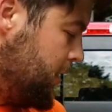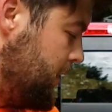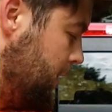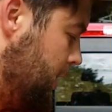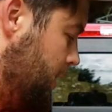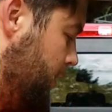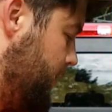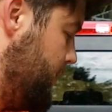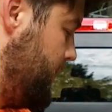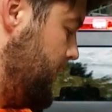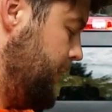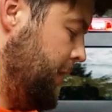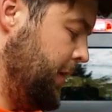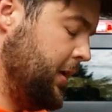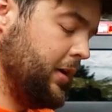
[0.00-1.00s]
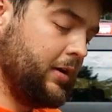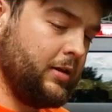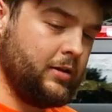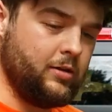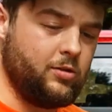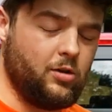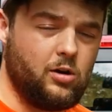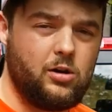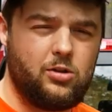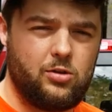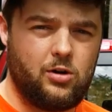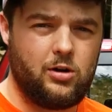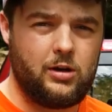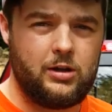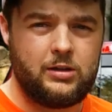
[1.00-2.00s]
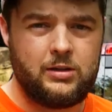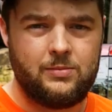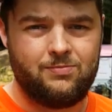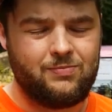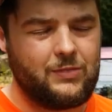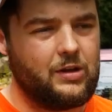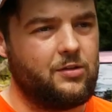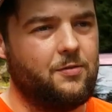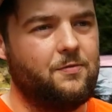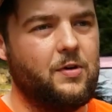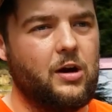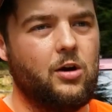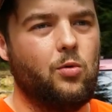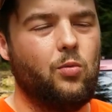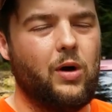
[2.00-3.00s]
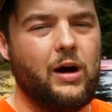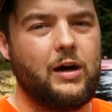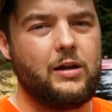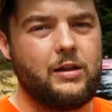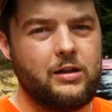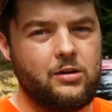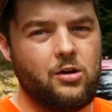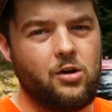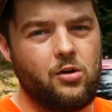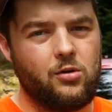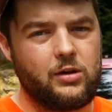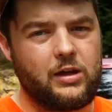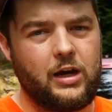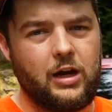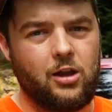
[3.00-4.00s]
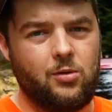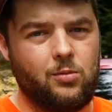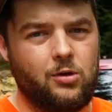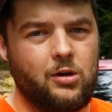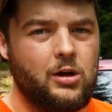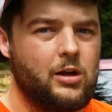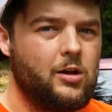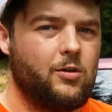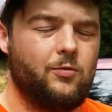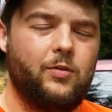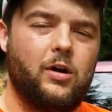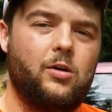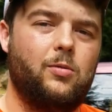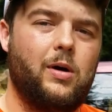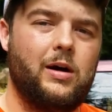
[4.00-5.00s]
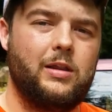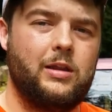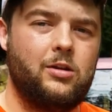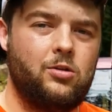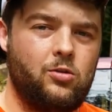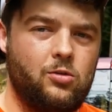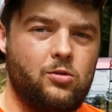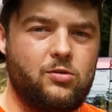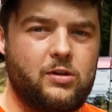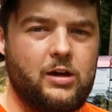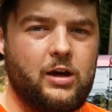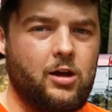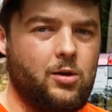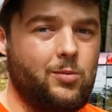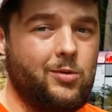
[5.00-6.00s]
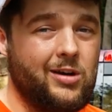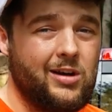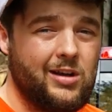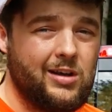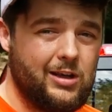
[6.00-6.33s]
Now, 30-30 is a very widely known caliber, very widely used caliber.